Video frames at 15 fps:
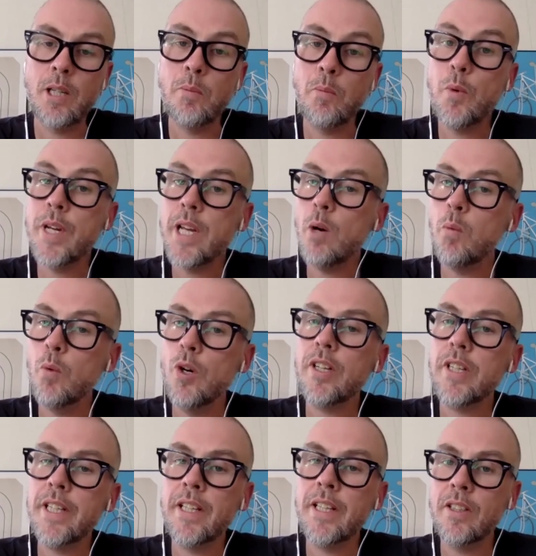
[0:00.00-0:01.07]
We are
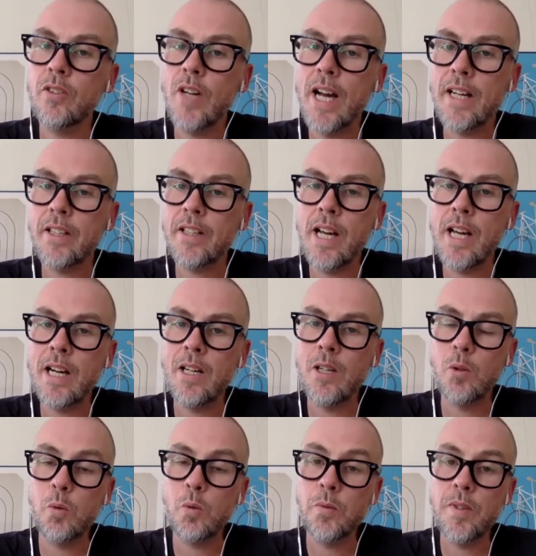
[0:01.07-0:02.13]
working right now
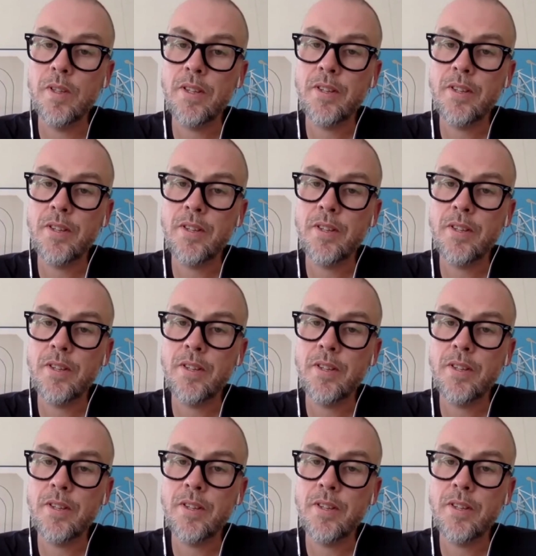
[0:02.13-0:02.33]
with